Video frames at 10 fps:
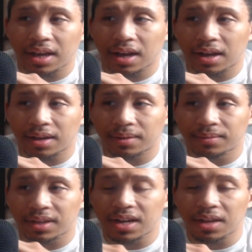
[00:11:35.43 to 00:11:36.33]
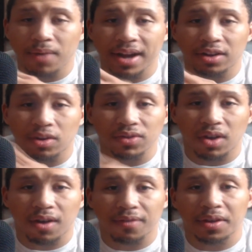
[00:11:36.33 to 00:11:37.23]
another rider goes
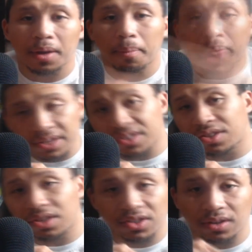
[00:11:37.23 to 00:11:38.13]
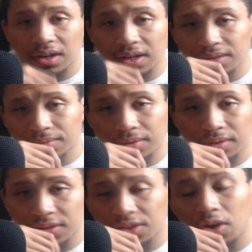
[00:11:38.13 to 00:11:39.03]
off, puts
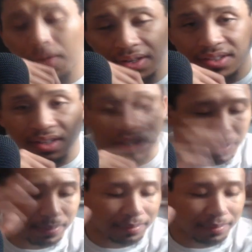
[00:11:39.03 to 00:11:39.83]
Tsuyomi to sleep,